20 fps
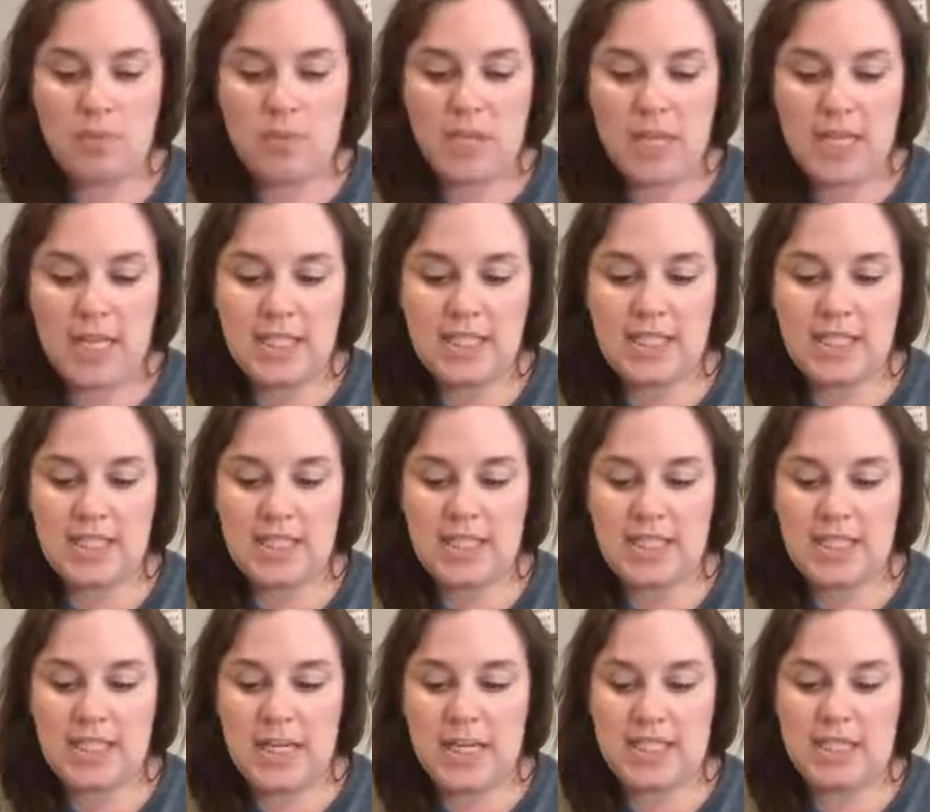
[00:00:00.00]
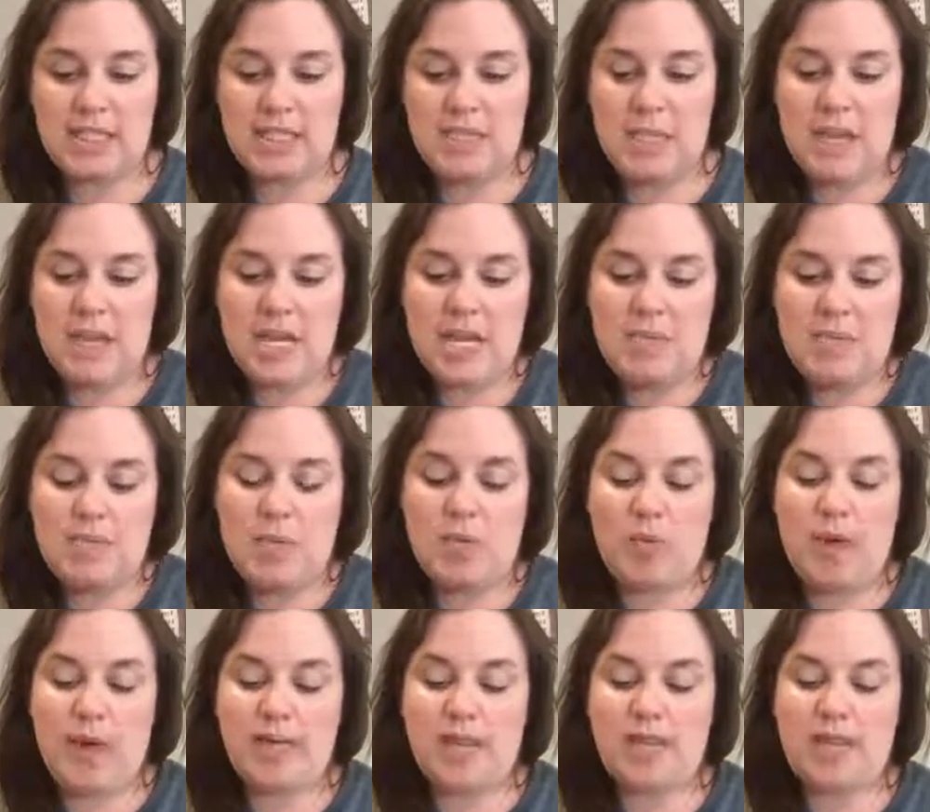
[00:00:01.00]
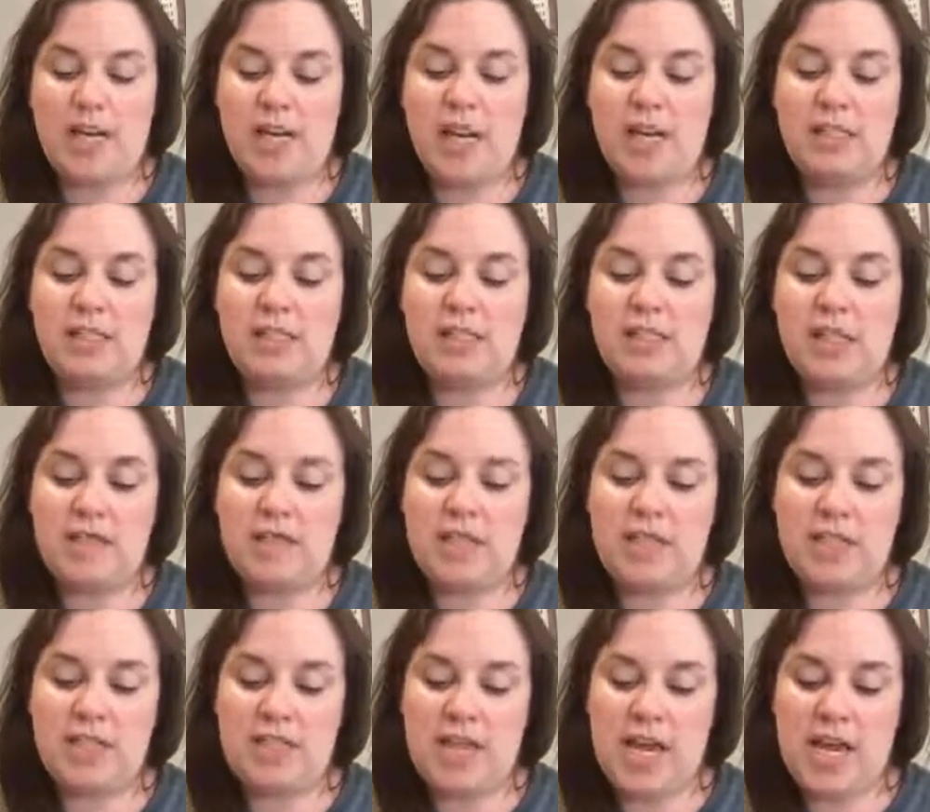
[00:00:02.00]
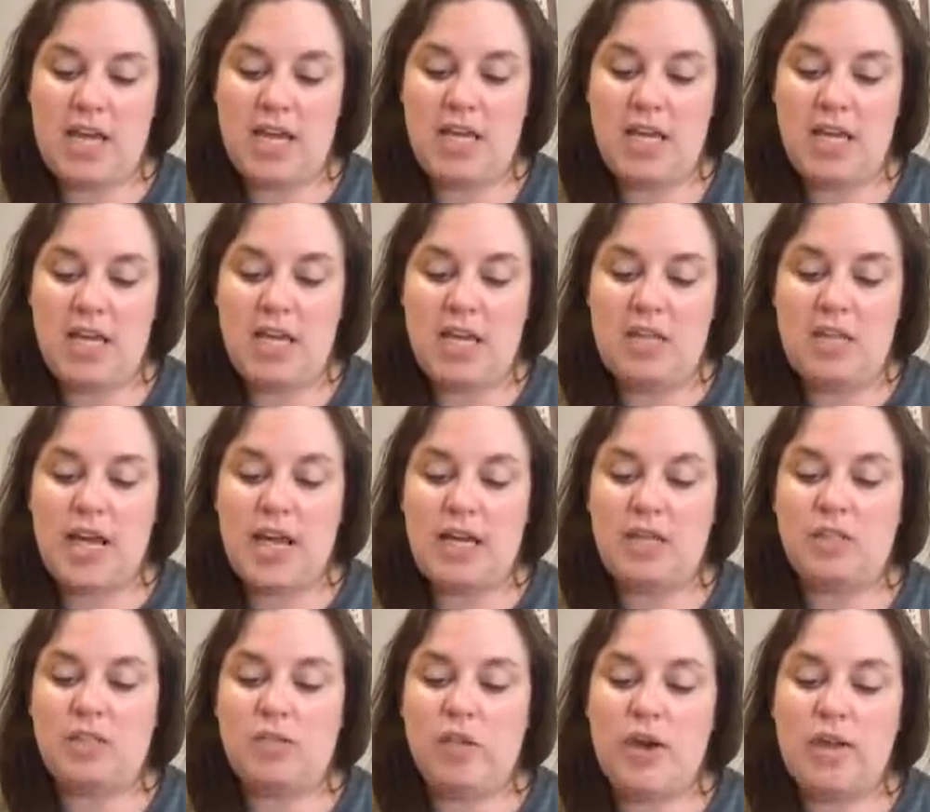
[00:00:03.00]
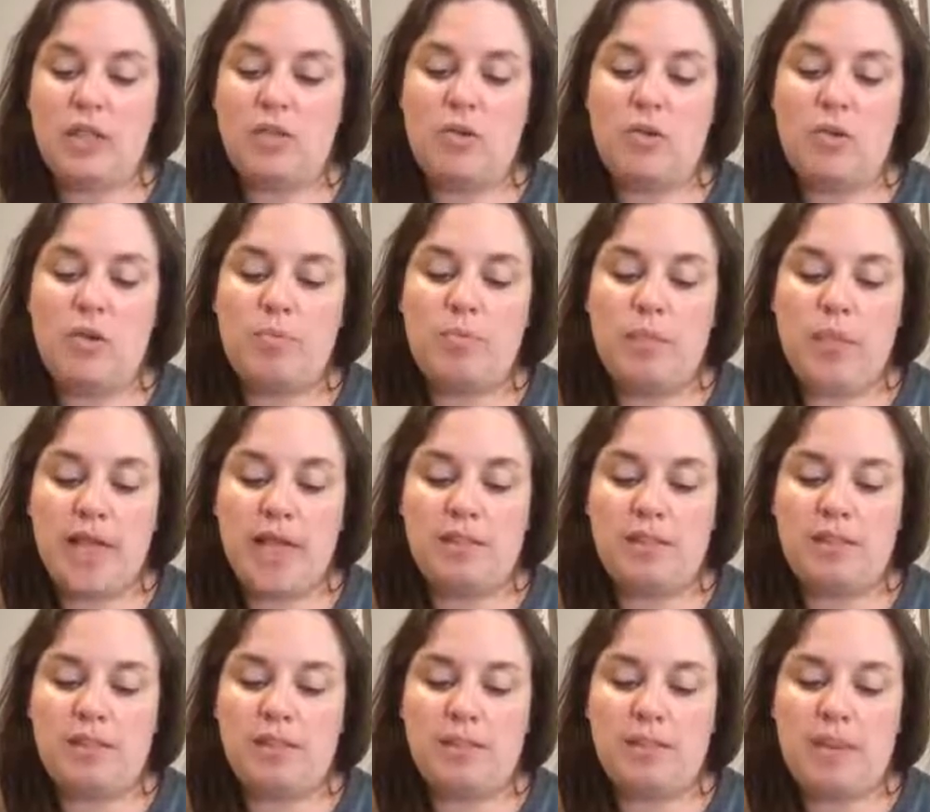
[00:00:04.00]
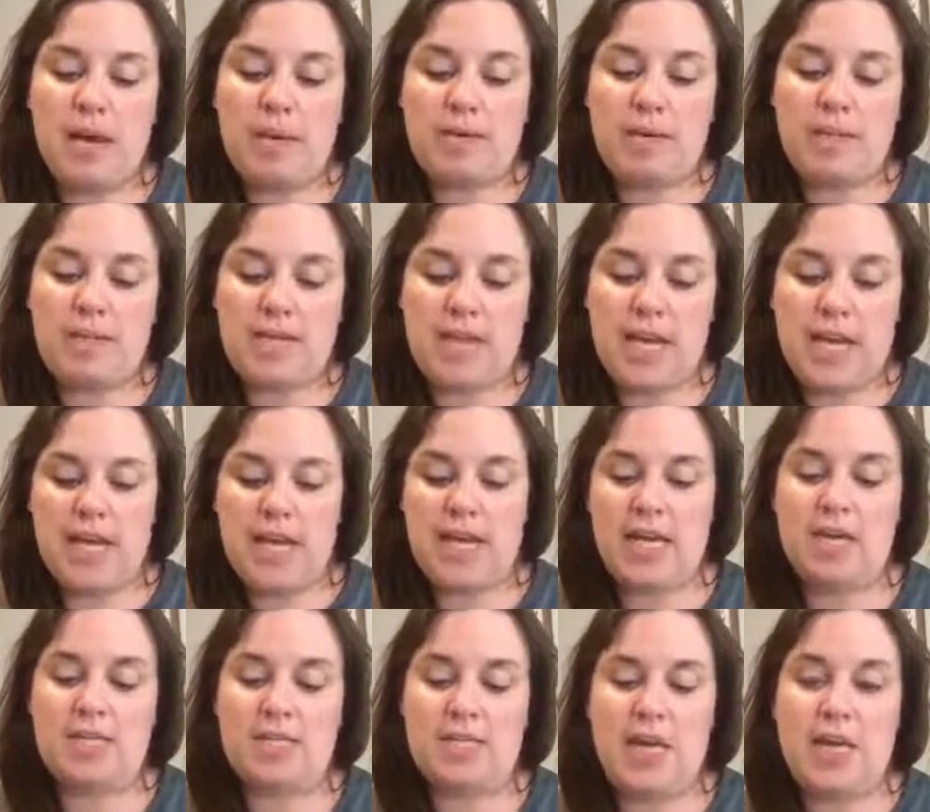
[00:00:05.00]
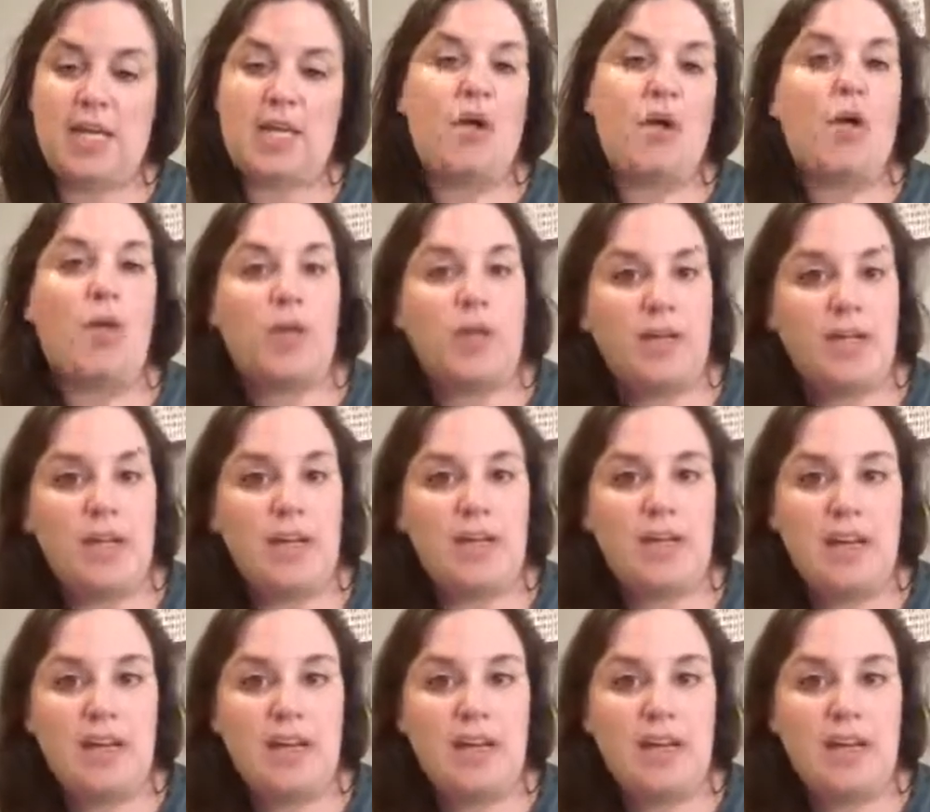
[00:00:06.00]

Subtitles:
in 6 days, but rested on the seventh day. That is why the Lord blessed the Sabbath day and made it holy.